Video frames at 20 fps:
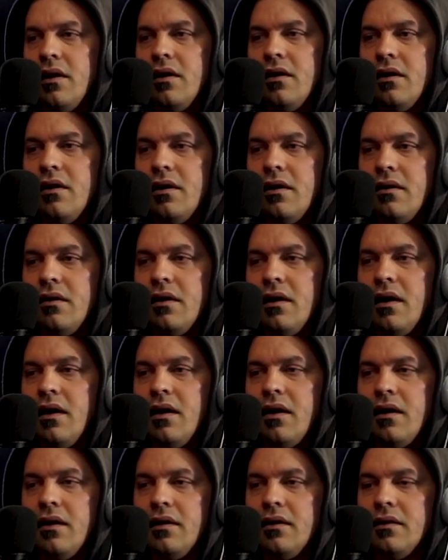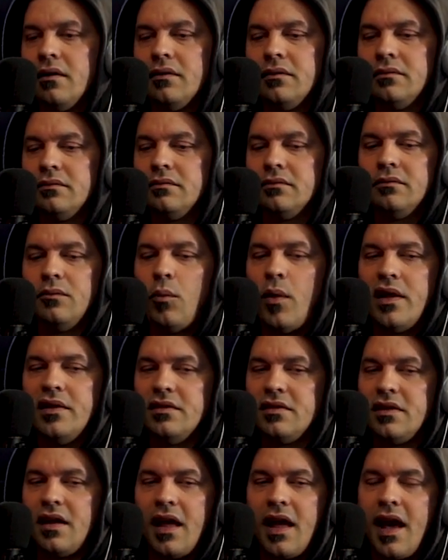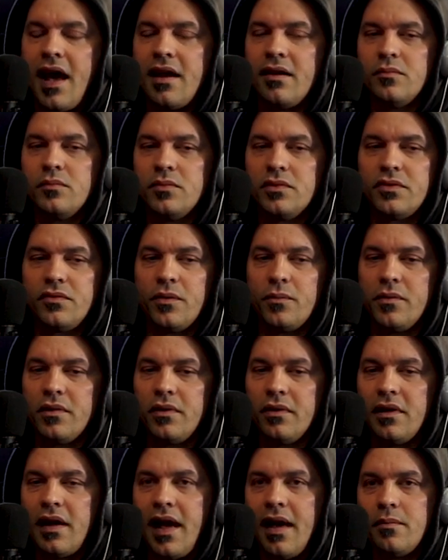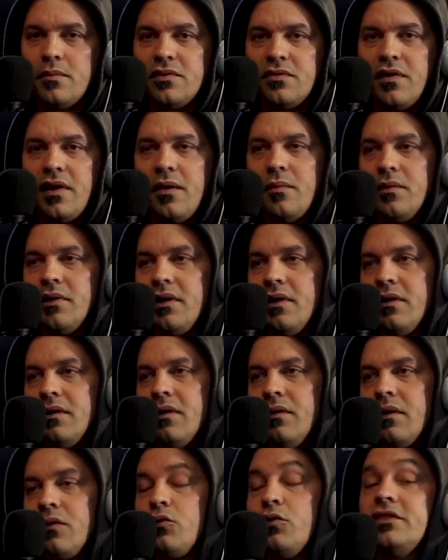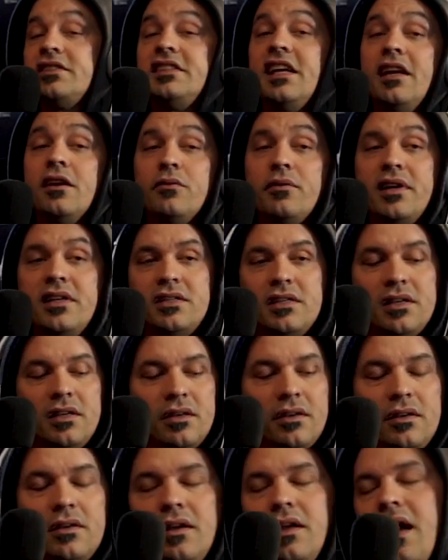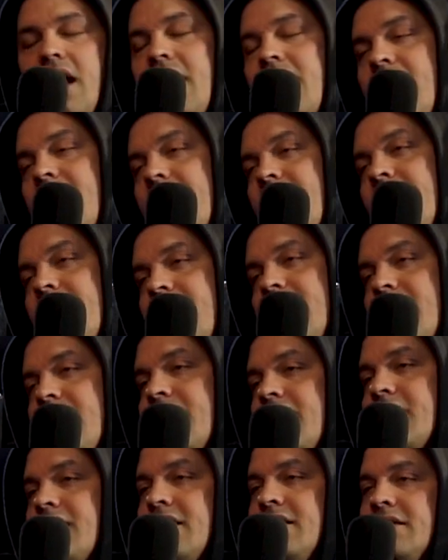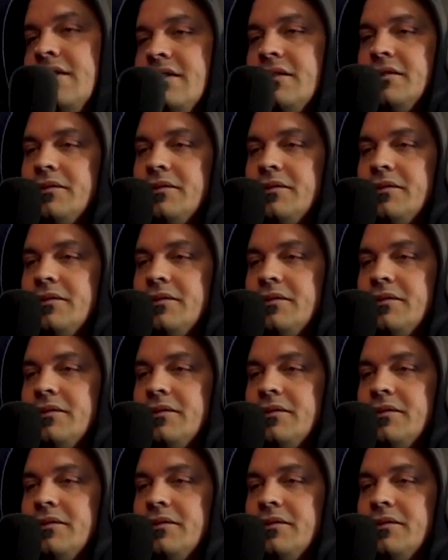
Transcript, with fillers: Yeah. Uh, Wednesday Addams from the Addams family. Oh yeah, yeah. Christina right. Ricci. Christina yeah, Ricci. yeah, yeah. yeah.